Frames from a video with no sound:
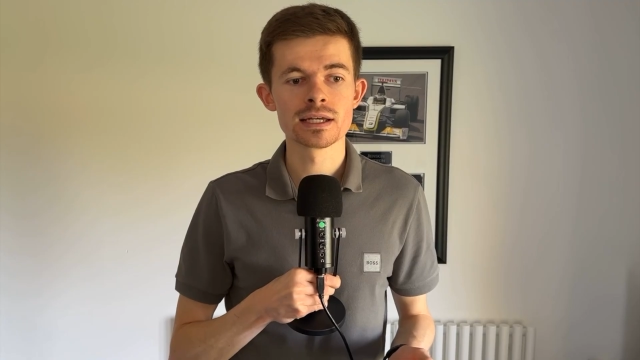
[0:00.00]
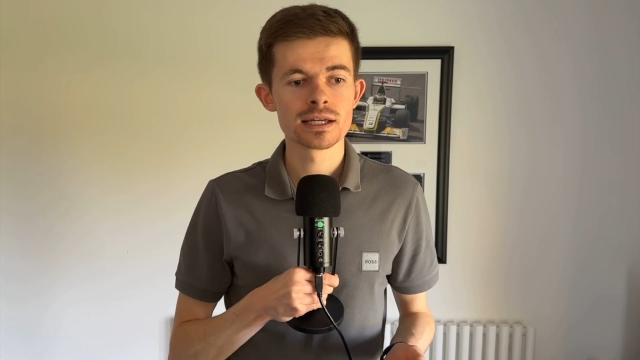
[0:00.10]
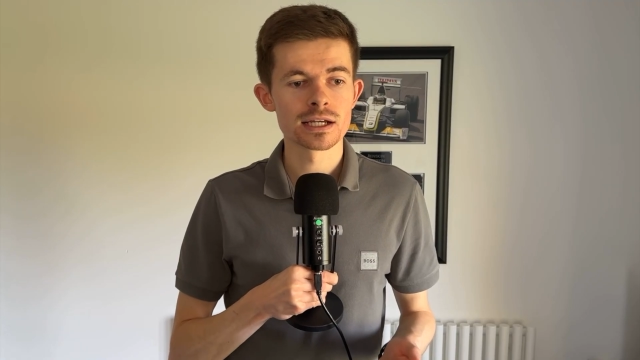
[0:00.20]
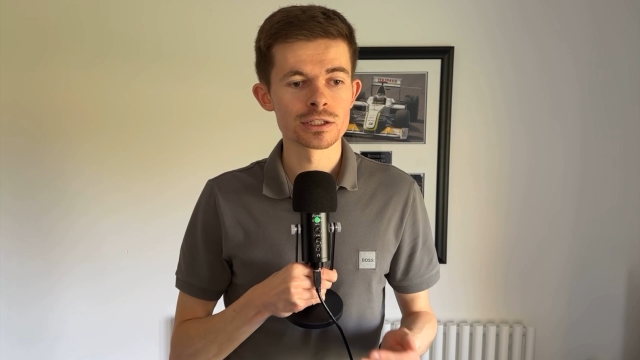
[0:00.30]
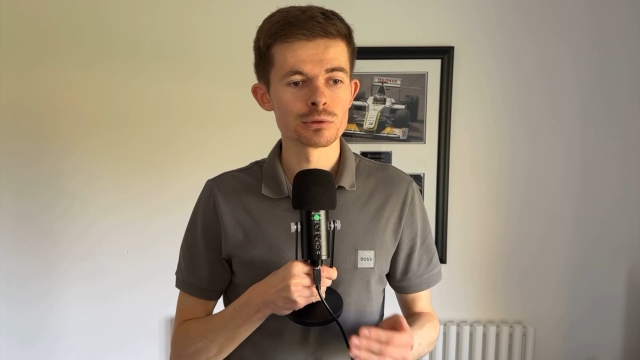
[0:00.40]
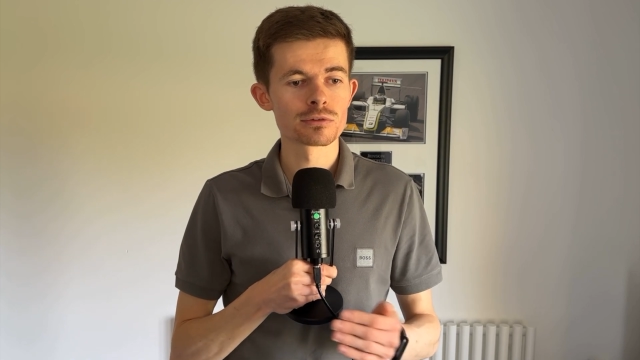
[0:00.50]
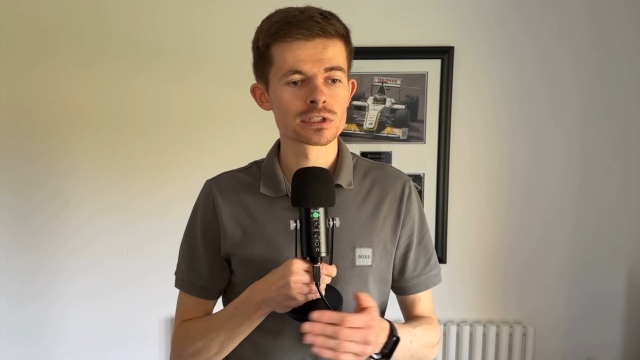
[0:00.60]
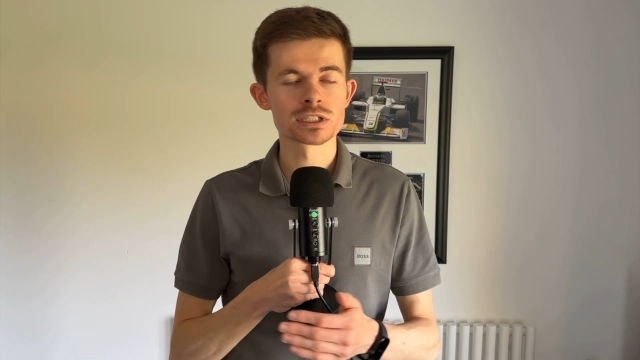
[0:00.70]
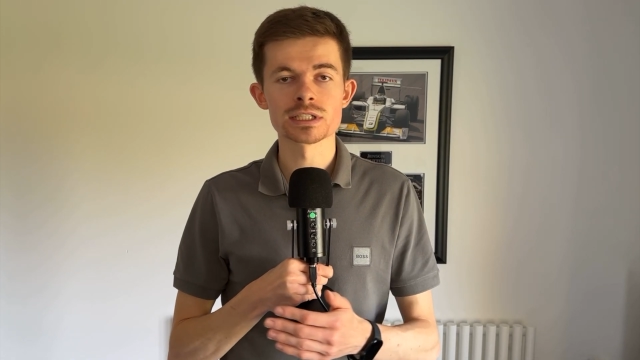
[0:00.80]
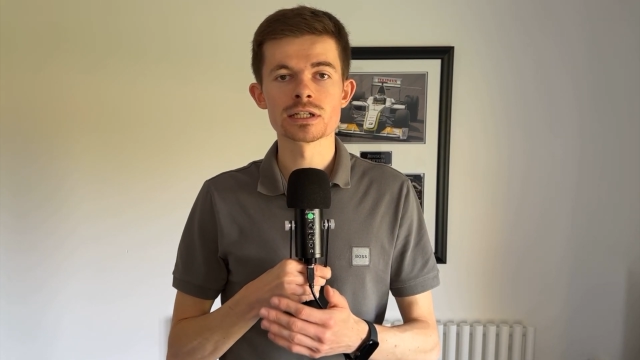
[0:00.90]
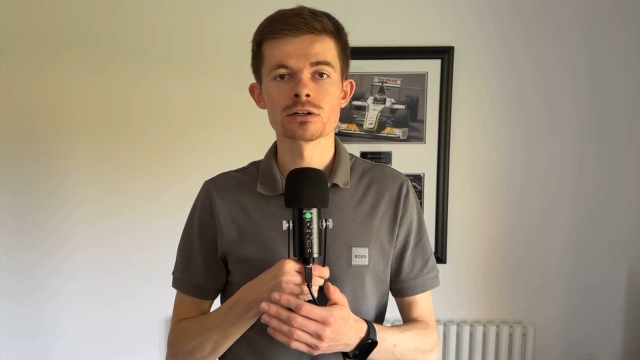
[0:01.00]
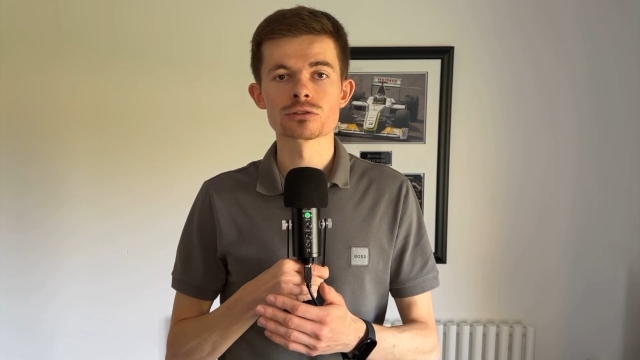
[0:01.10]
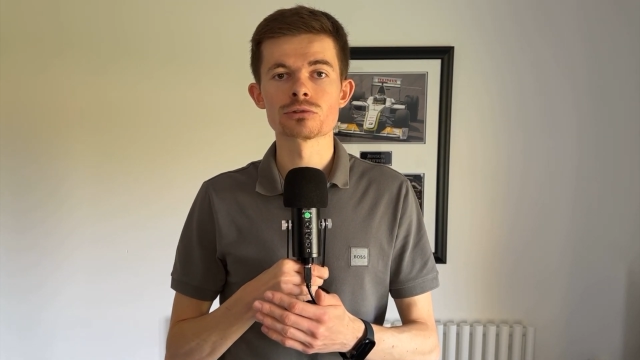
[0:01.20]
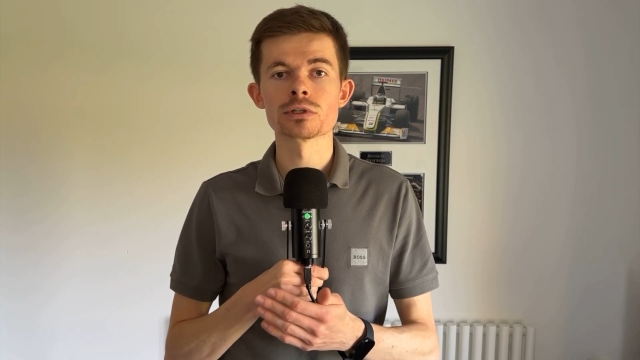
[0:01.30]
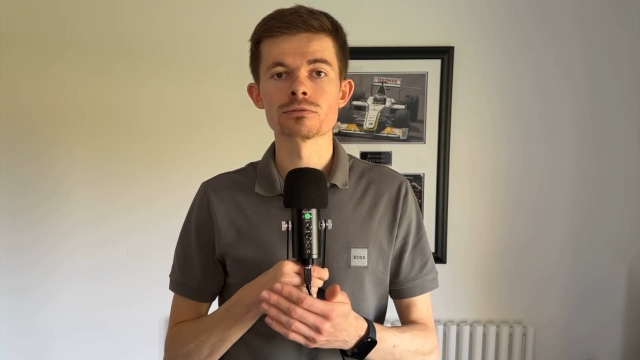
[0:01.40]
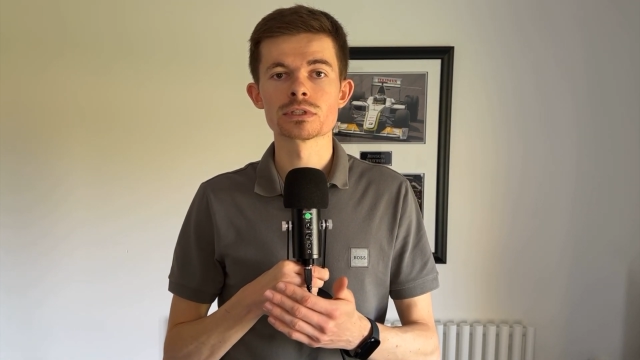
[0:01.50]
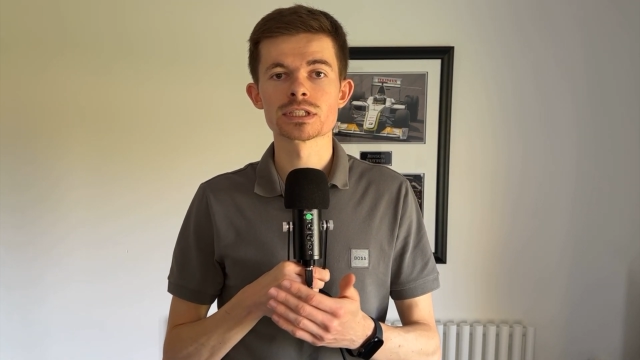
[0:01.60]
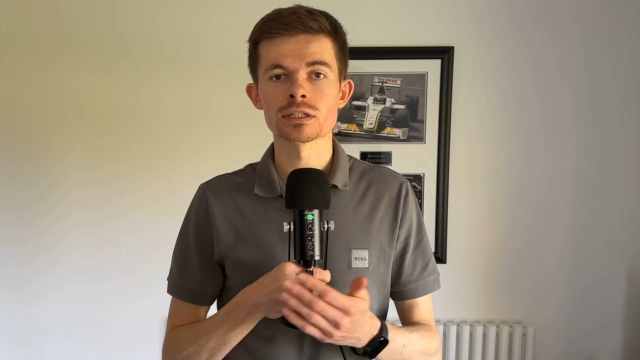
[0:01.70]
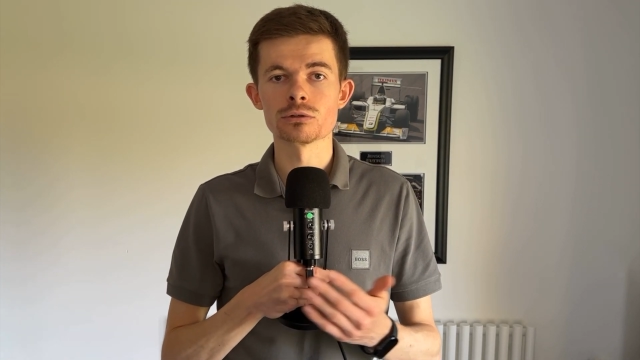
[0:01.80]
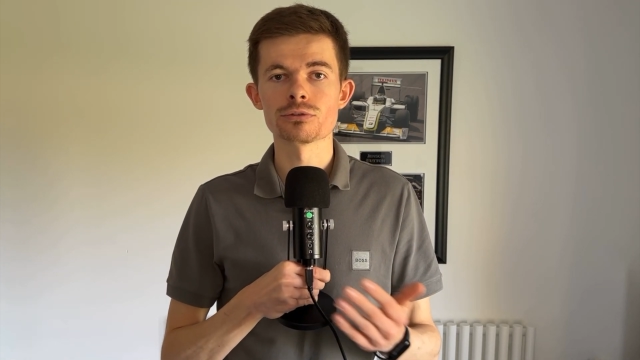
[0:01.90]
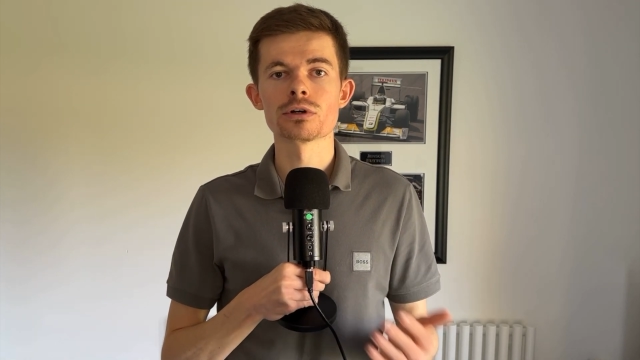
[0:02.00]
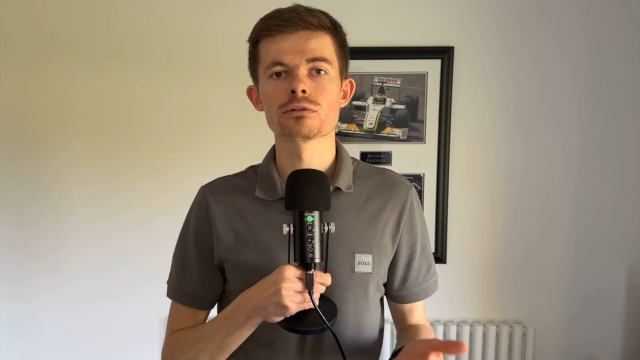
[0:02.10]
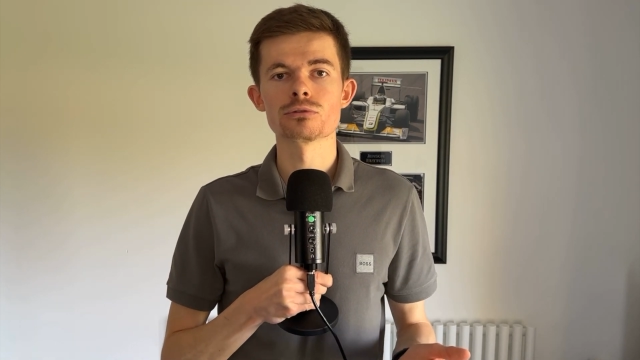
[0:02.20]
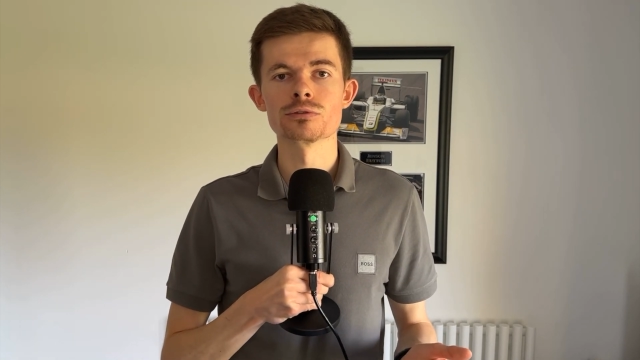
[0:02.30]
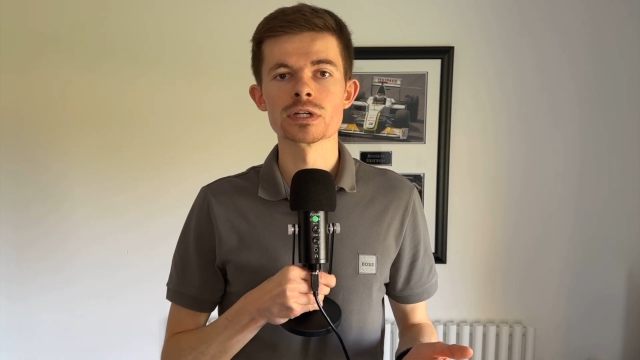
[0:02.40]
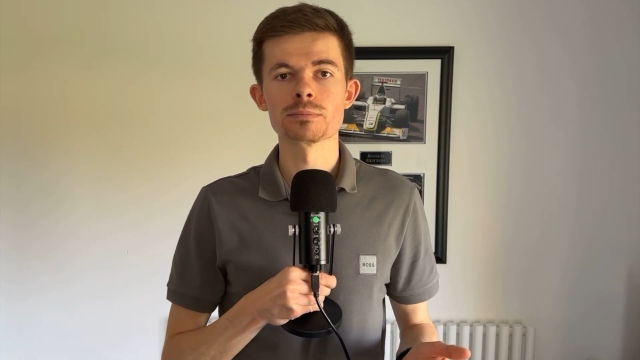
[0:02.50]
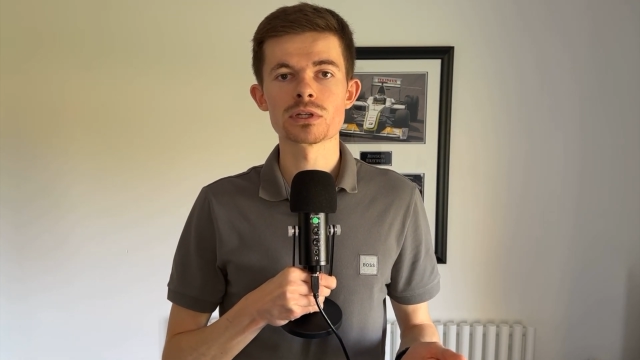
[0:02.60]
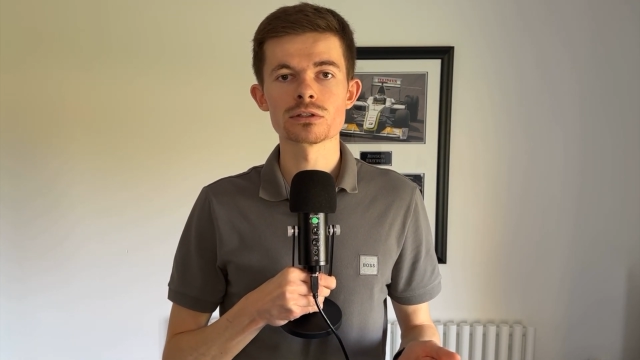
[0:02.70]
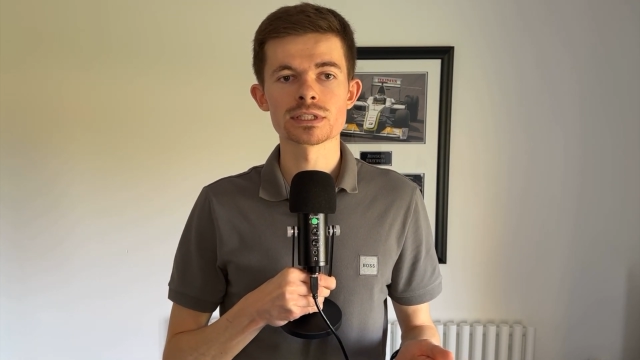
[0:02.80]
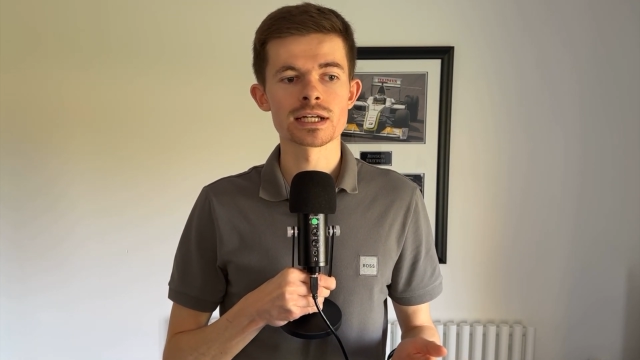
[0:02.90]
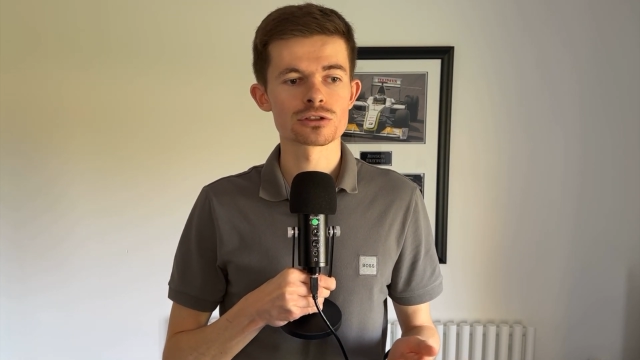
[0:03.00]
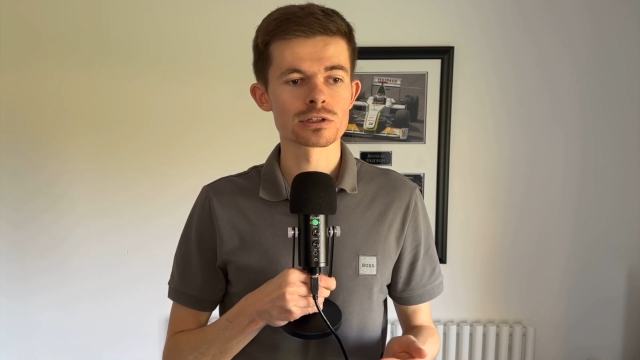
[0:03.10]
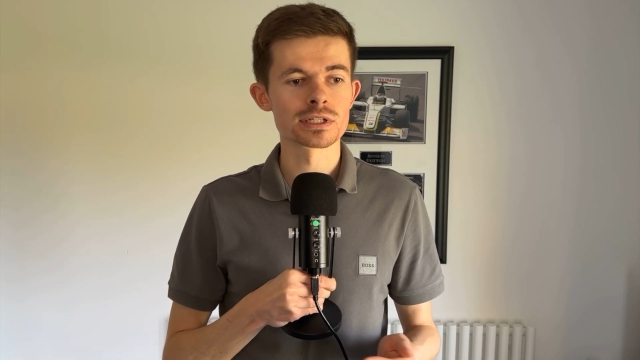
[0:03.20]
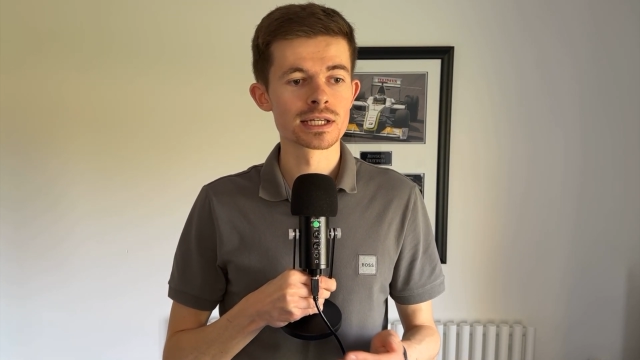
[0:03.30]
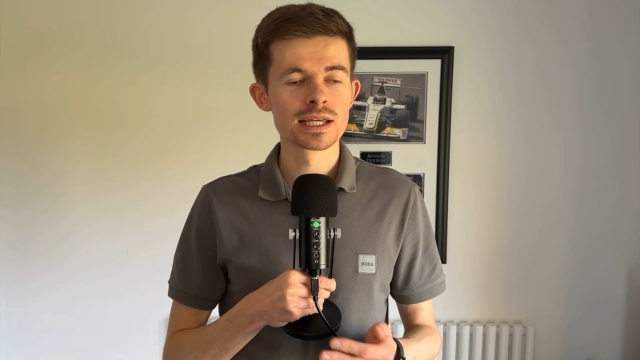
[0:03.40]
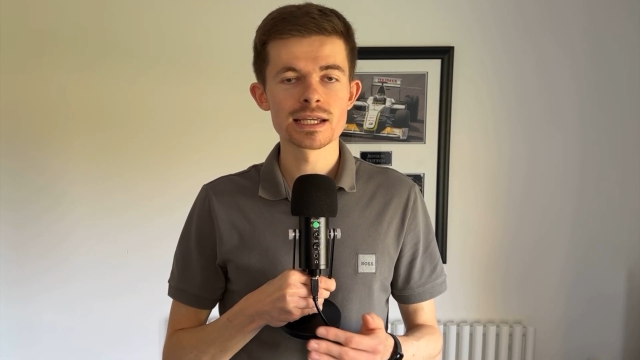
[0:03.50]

And you often see cars run single file through there because naturally